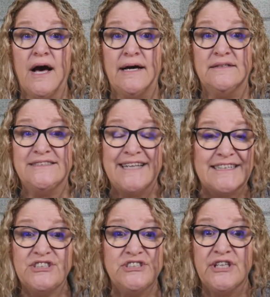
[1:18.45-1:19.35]

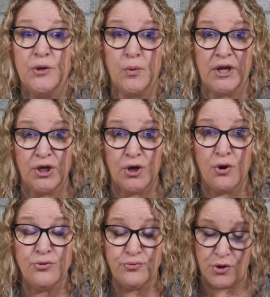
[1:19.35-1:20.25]
sections that we're going to
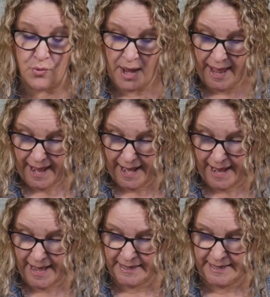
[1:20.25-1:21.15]
go through,
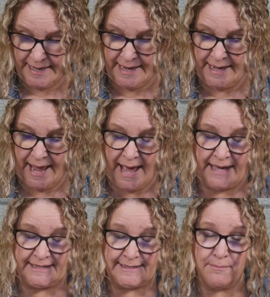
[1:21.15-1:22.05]
and it
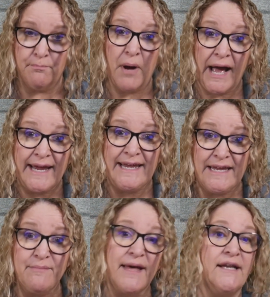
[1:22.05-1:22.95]
has my
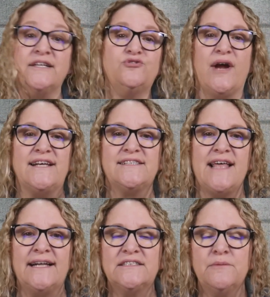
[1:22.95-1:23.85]
email address.
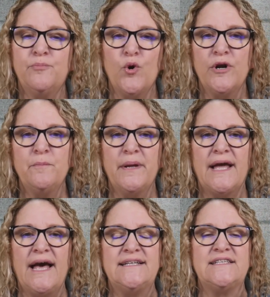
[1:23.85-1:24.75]
That's important
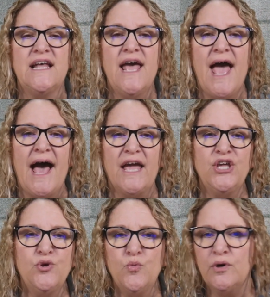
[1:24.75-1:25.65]
because
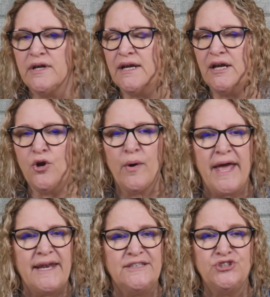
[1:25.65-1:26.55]
you will go
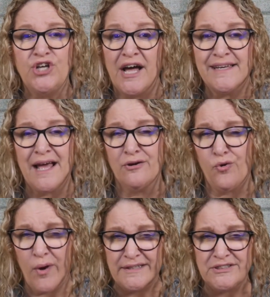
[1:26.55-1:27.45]
ahead and jot down
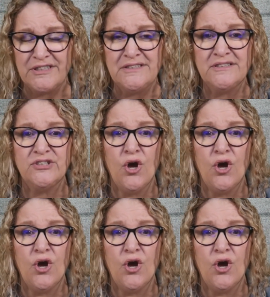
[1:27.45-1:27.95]
questions